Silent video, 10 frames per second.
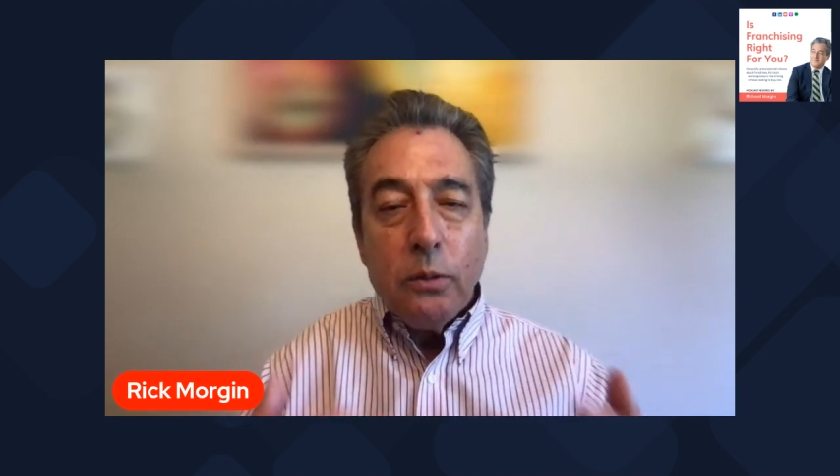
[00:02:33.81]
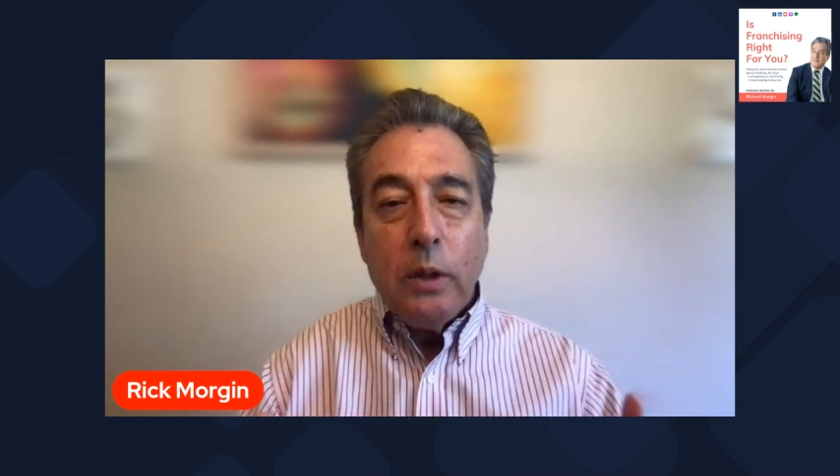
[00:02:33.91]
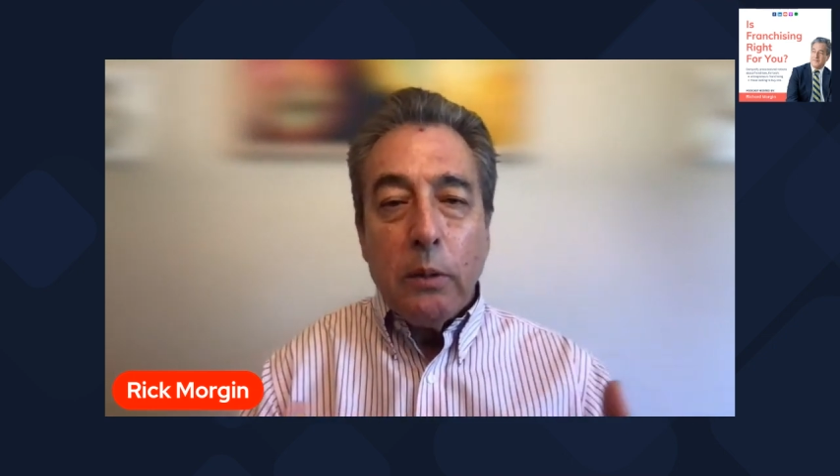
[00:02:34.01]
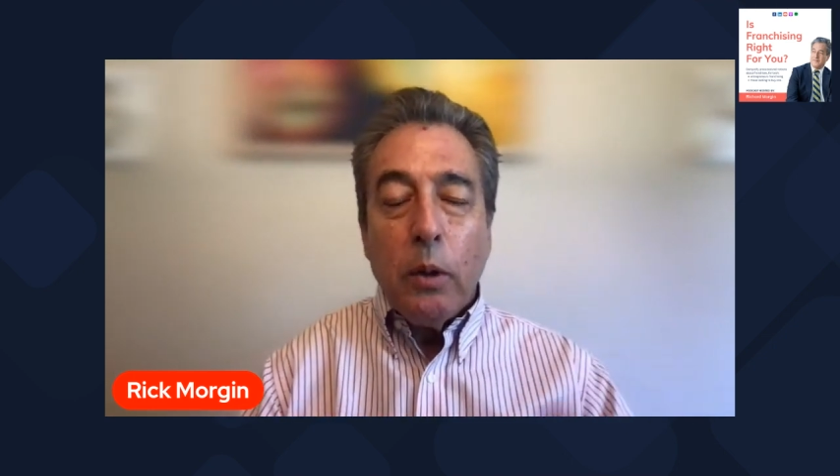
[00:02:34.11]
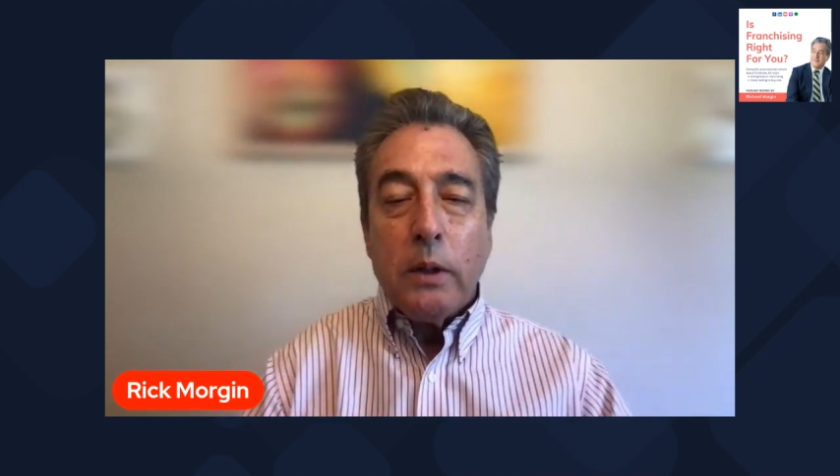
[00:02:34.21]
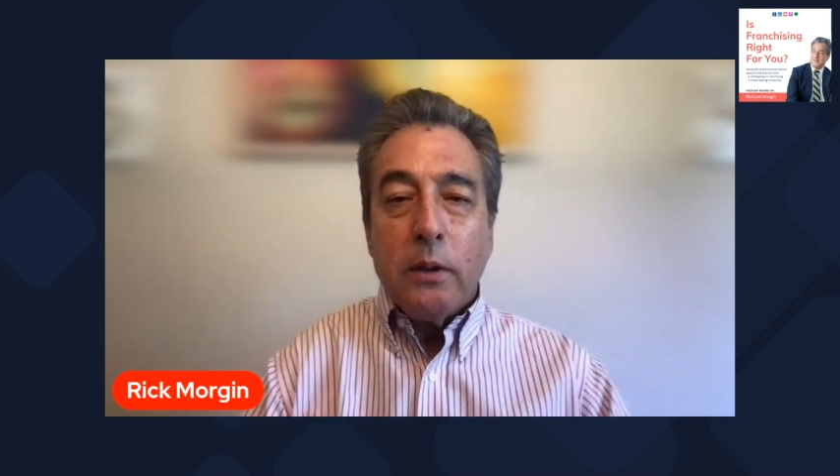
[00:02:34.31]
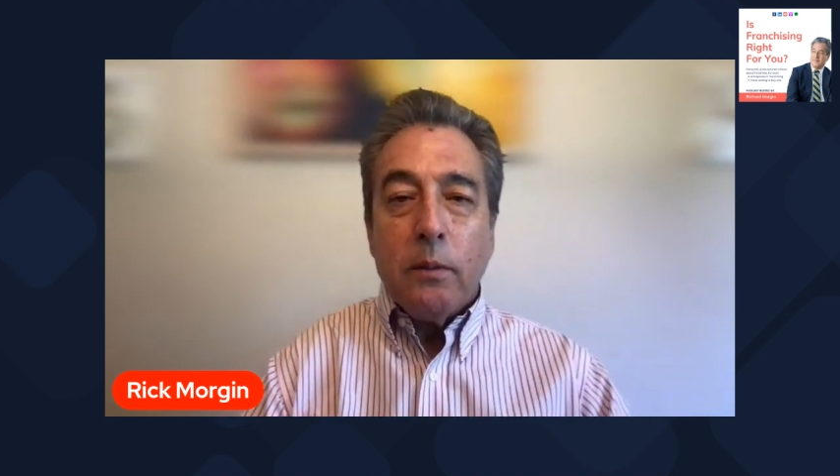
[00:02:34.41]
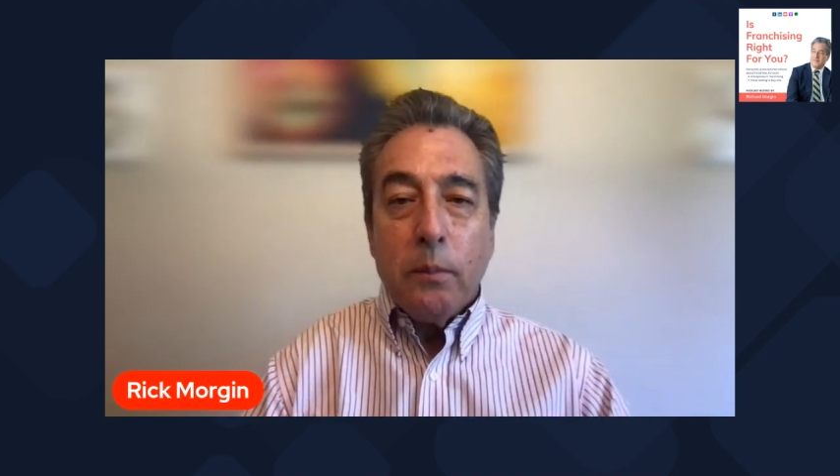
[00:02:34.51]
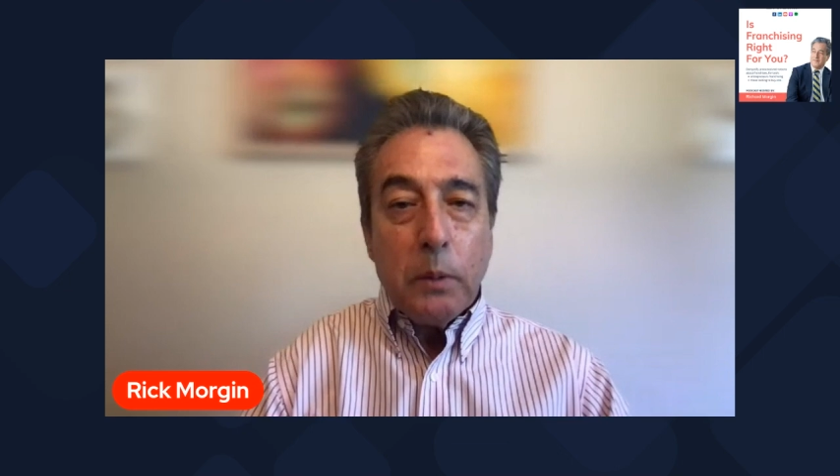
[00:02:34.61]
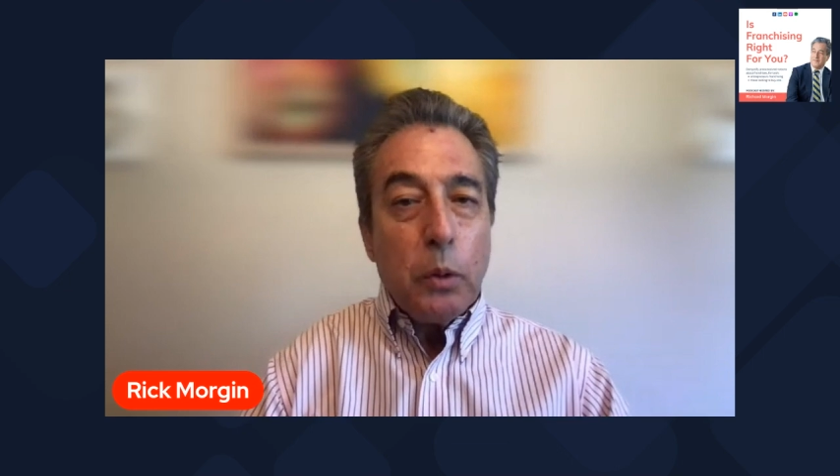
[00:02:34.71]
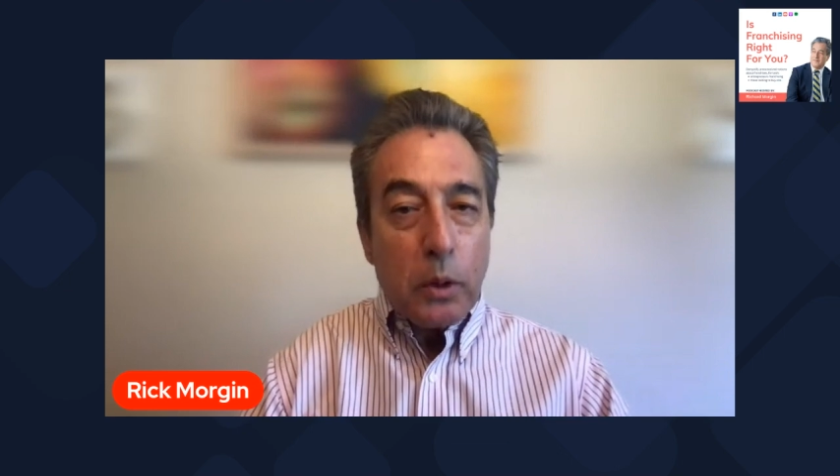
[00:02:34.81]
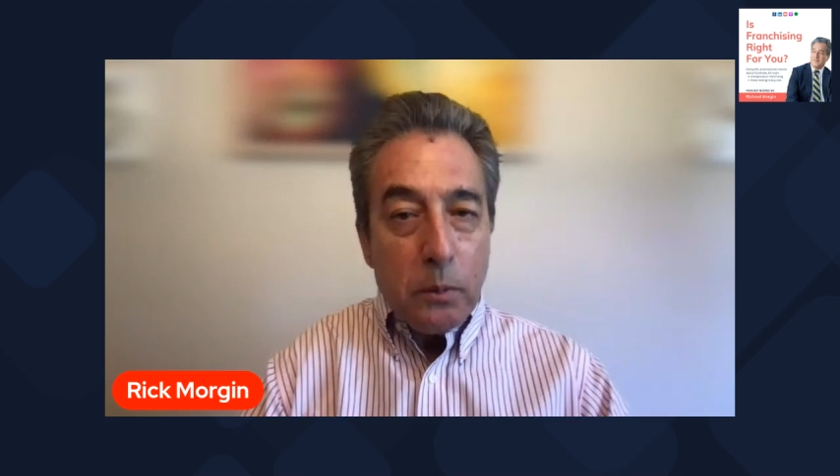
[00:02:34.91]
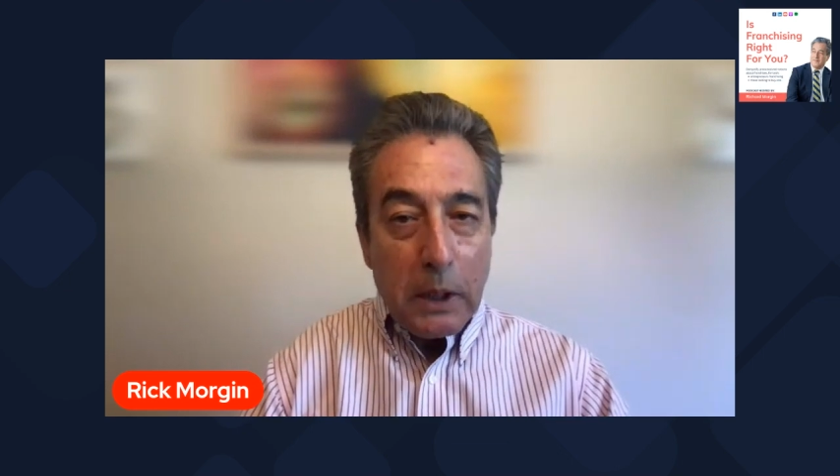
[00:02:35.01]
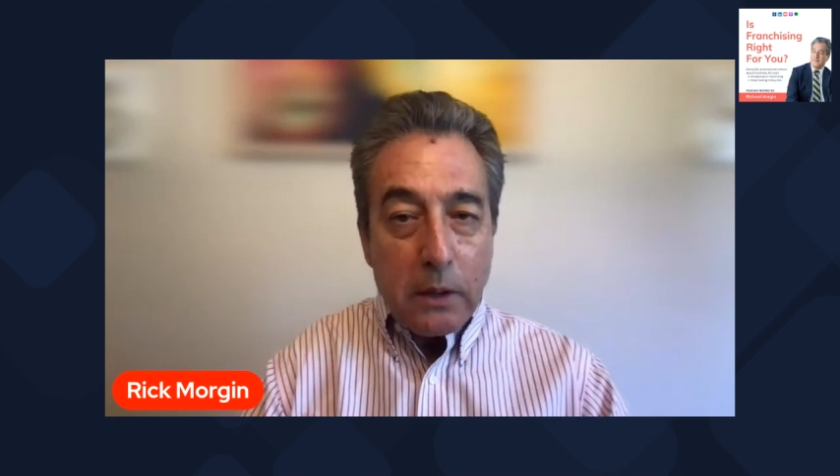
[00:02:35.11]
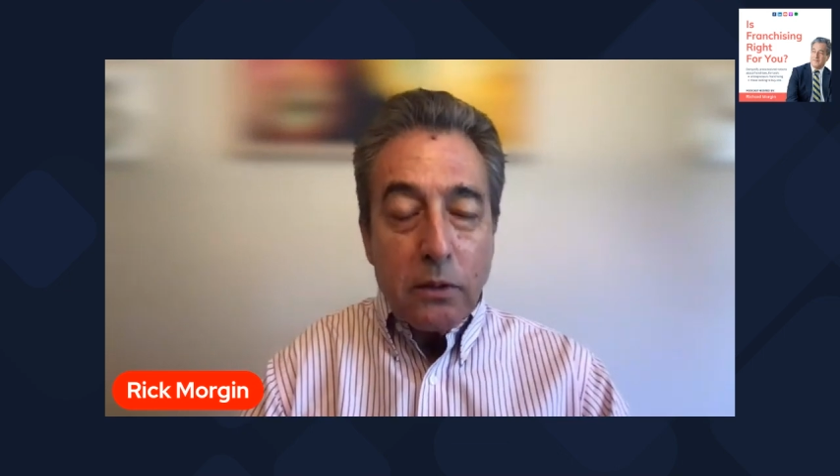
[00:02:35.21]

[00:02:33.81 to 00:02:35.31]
they want people who can make a